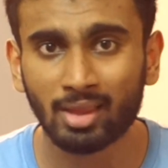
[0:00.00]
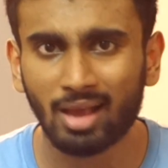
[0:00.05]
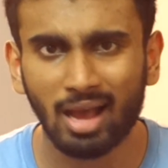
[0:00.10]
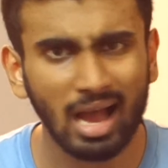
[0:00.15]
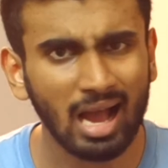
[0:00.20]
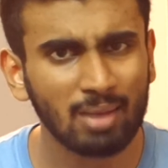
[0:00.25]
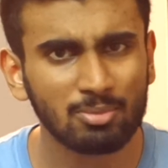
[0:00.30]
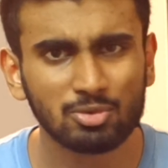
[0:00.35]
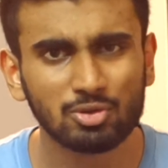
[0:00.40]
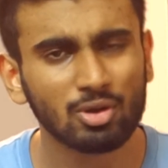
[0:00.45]

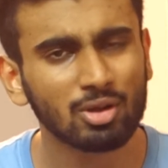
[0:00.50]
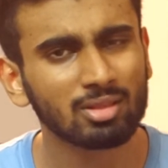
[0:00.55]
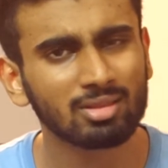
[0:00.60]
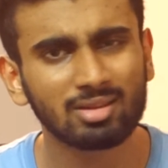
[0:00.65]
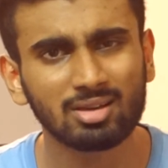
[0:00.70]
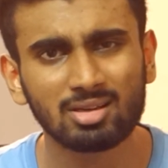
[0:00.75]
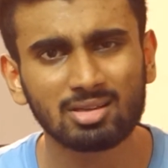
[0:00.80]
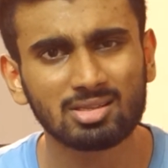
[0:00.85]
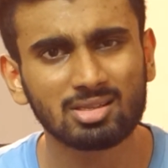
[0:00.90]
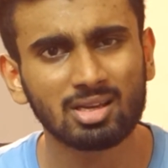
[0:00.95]
arms on
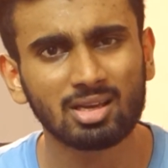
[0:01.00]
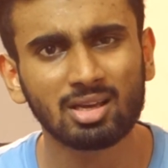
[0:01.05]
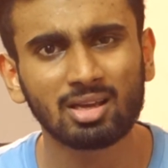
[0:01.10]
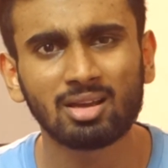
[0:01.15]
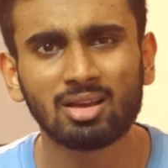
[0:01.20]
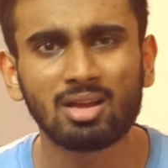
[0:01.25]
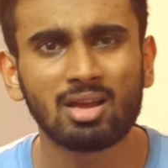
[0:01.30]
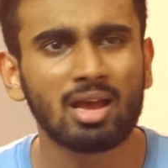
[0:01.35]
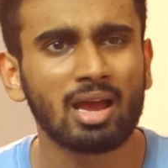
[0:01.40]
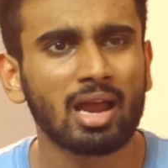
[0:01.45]
Thursday,
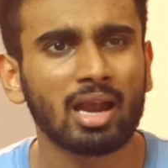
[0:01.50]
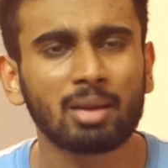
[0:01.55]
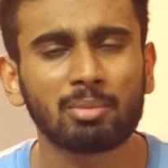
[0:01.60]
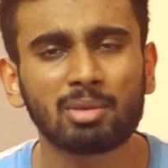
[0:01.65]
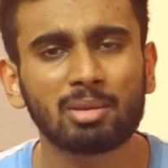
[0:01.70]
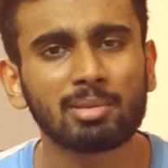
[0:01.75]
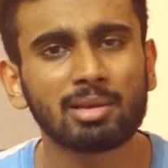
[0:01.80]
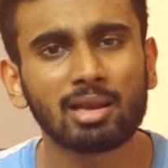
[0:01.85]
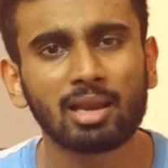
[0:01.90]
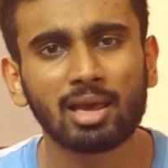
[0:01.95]
and
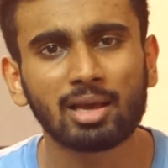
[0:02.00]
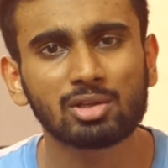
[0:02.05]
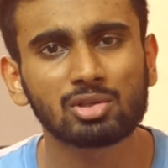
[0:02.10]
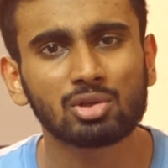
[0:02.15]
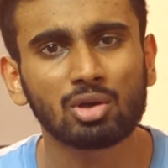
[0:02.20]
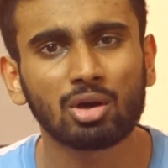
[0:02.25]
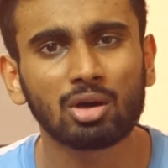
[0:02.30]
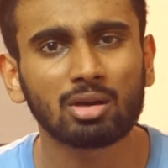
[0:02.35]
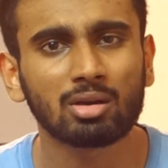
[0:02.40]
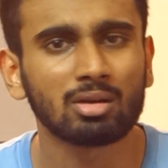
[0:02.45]
maybe legs
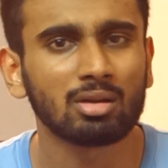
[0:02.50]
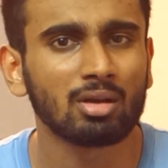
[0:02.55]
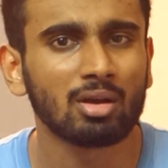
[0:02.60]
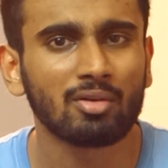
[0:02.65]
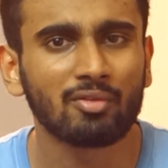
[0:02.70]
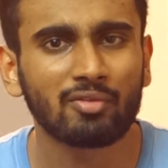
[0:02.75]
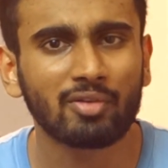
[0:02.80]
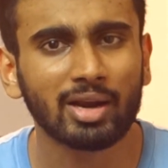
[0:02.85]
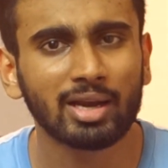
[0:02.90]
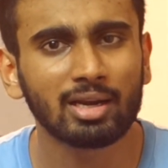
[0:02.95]
on
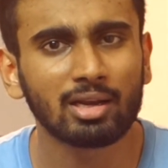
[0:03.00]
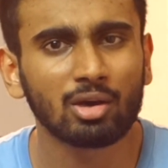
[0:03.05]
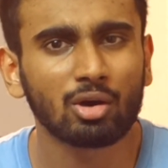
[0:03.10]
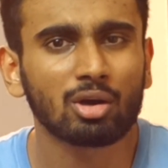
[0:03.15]
Friday.